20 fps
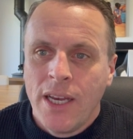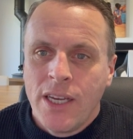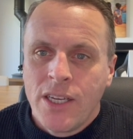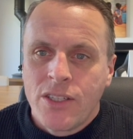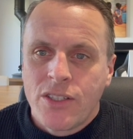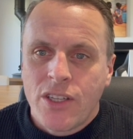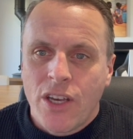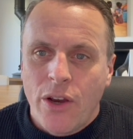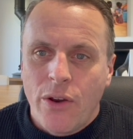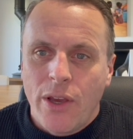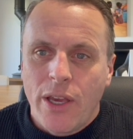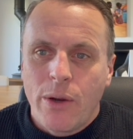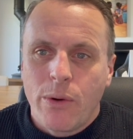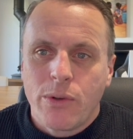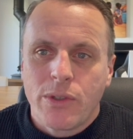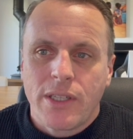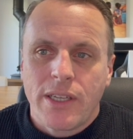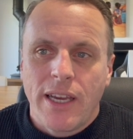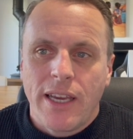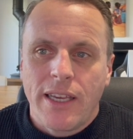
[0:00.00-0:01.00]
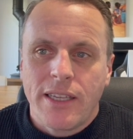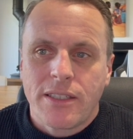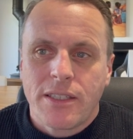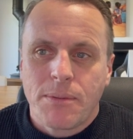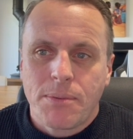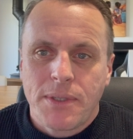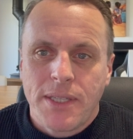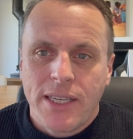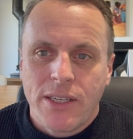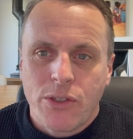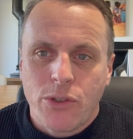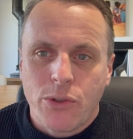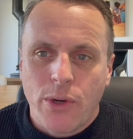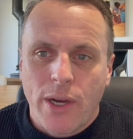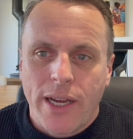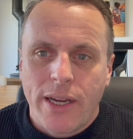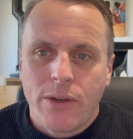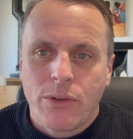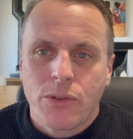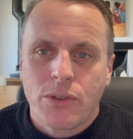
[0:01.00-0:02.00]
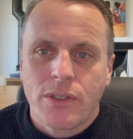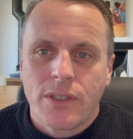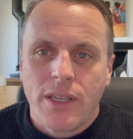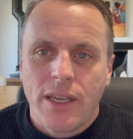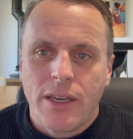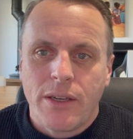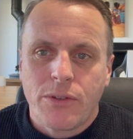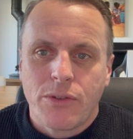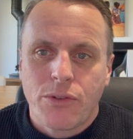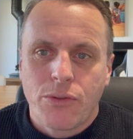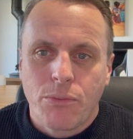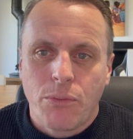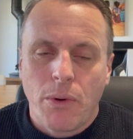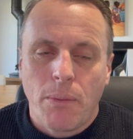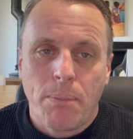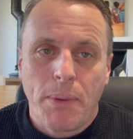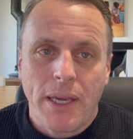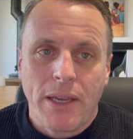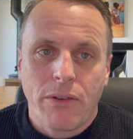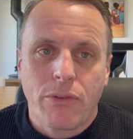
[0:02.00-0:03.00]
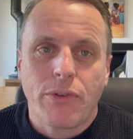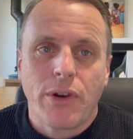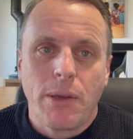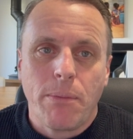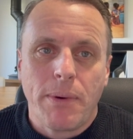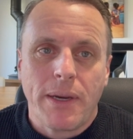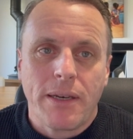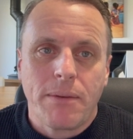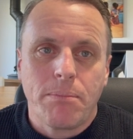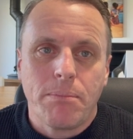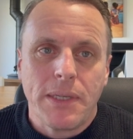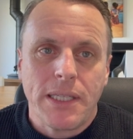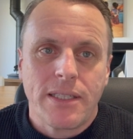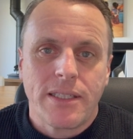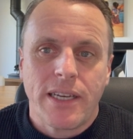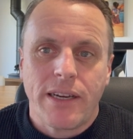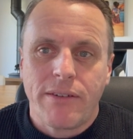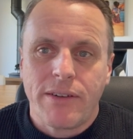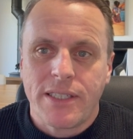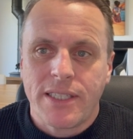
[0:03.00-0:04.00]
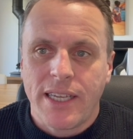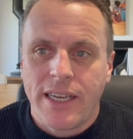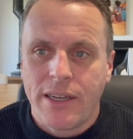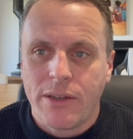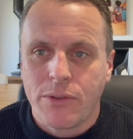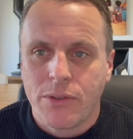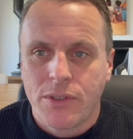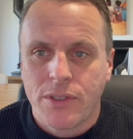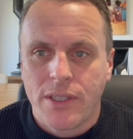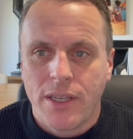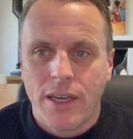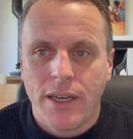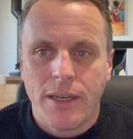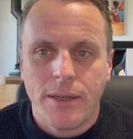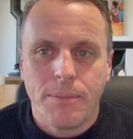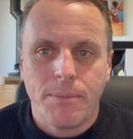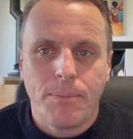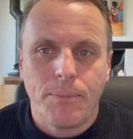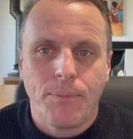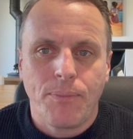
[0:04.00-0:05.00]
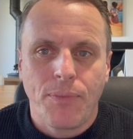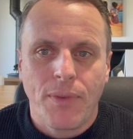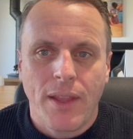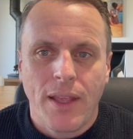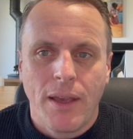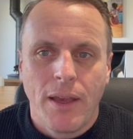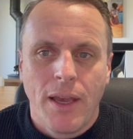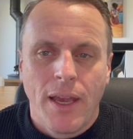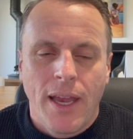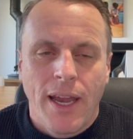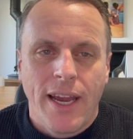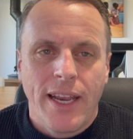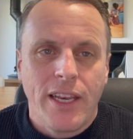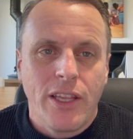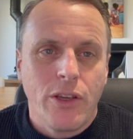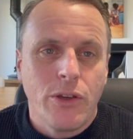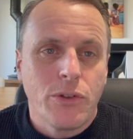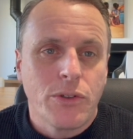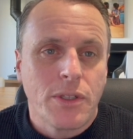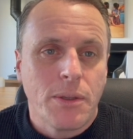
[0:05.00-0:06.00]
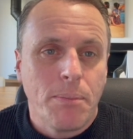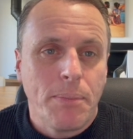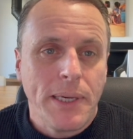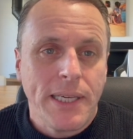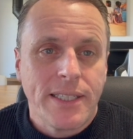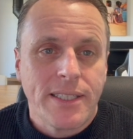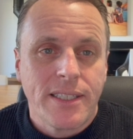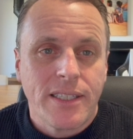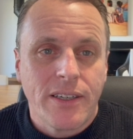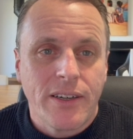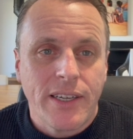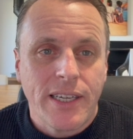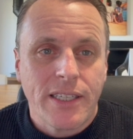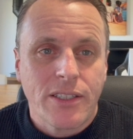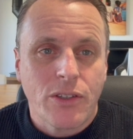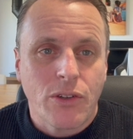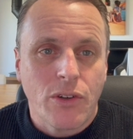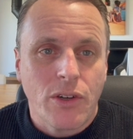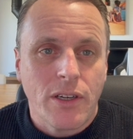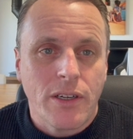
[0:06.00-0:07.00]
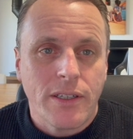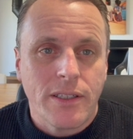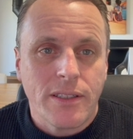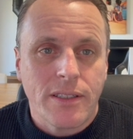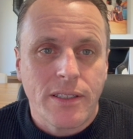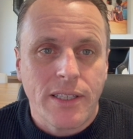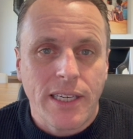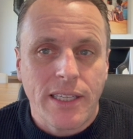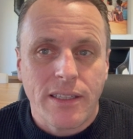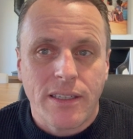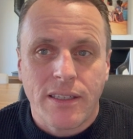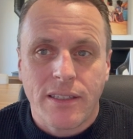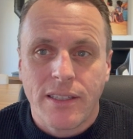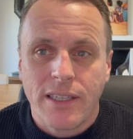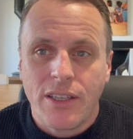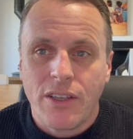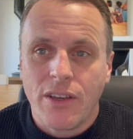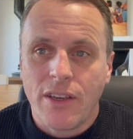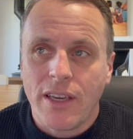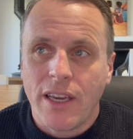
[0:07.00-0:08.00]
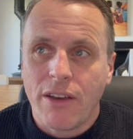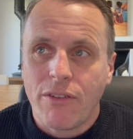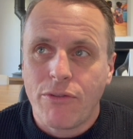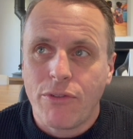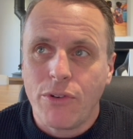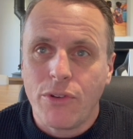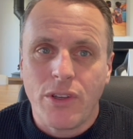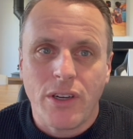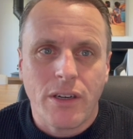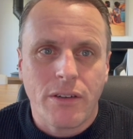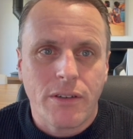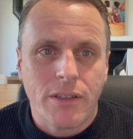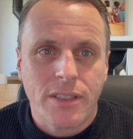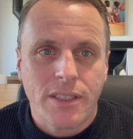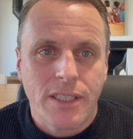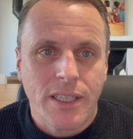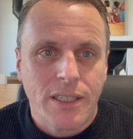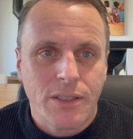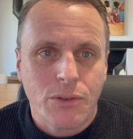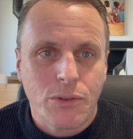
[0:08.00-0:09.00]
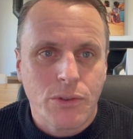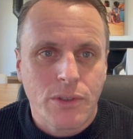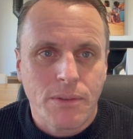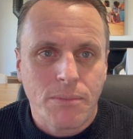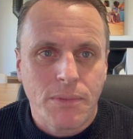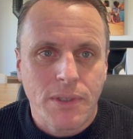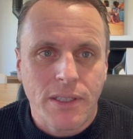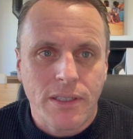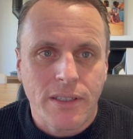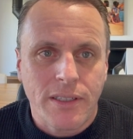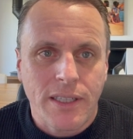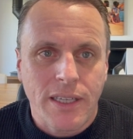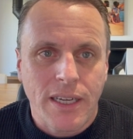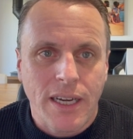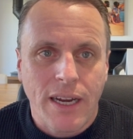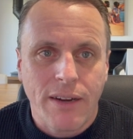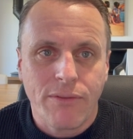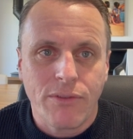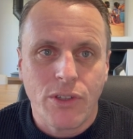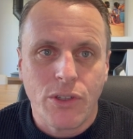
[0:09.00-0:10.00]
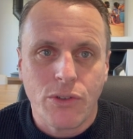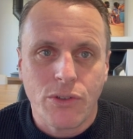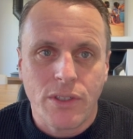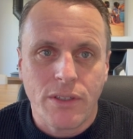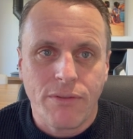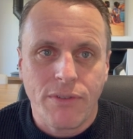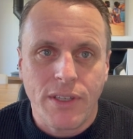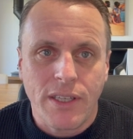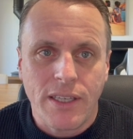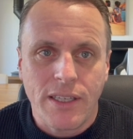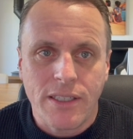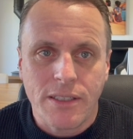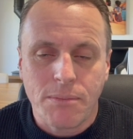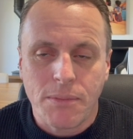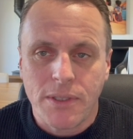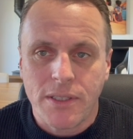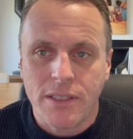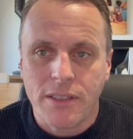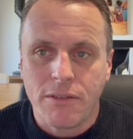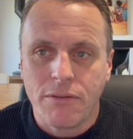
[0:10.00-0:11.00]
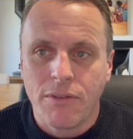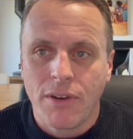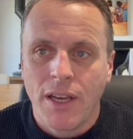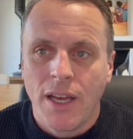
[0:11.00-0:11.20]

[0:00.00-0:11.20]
So it was a substantial house. It was a big 3-bed mid-terrace house. And he used the BCIS online thing that I think you can get through the RRCS or something like that. I haven't used it for years myself.